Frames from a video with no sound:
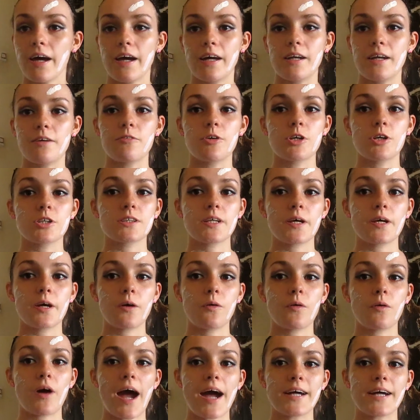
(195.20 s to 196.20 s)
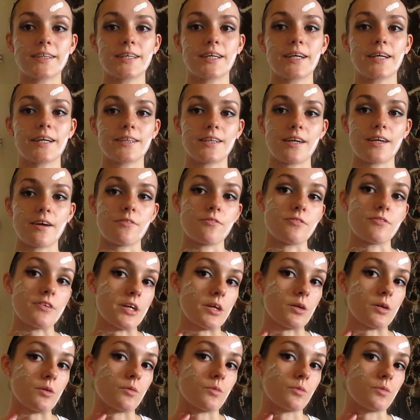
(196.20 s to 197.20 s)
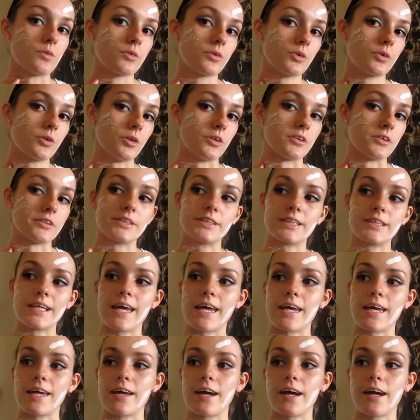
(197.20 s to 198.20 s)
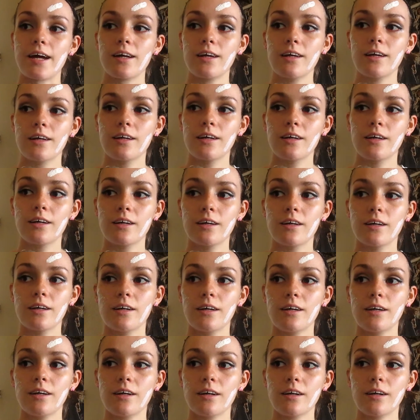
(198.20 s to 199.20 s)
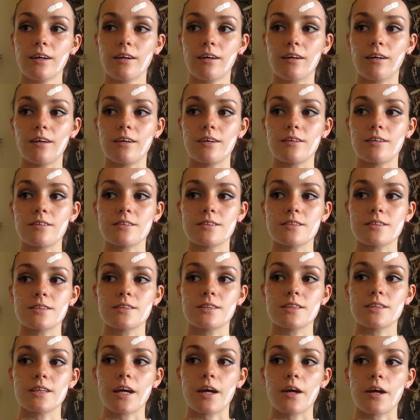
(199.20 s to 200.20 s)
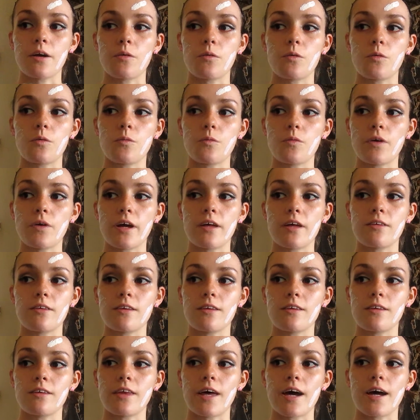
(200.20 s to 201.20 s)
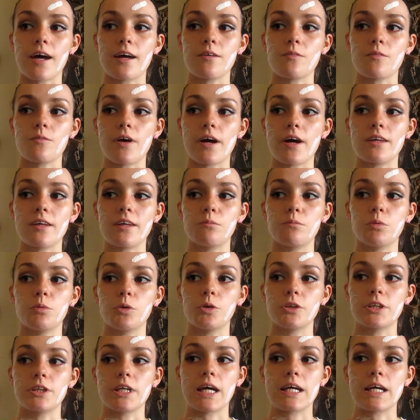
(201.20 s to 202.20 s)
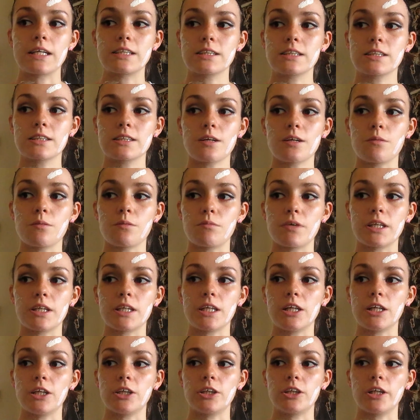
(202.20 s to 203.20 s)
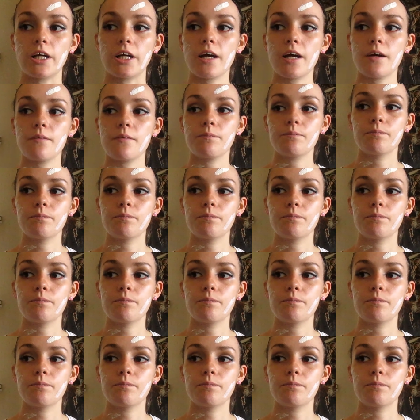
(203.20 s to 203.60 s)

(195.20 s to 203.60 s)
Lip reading: And I've also added a few cuts here because to go with like where the blood is on my t-shirt.